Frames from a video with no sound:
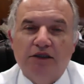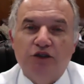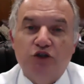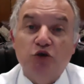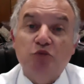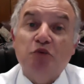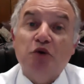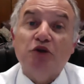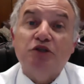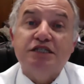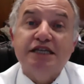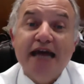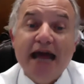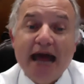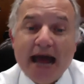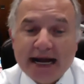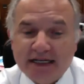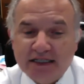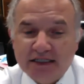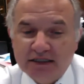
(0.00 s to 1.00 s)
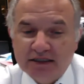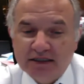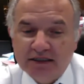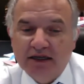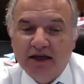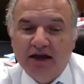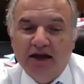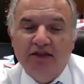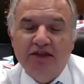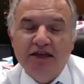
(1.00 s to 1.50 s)
to protect
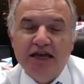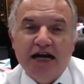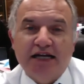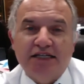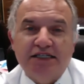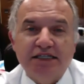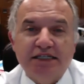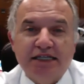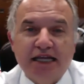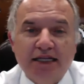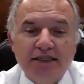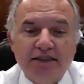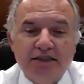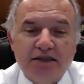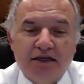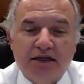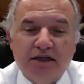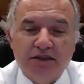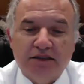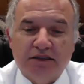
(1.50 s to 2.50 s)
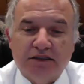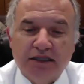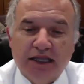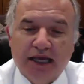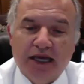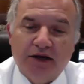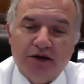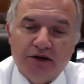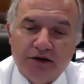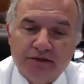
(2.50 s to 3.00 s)
the accidental
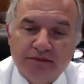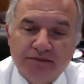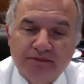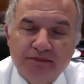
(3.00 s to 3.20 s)
slayer,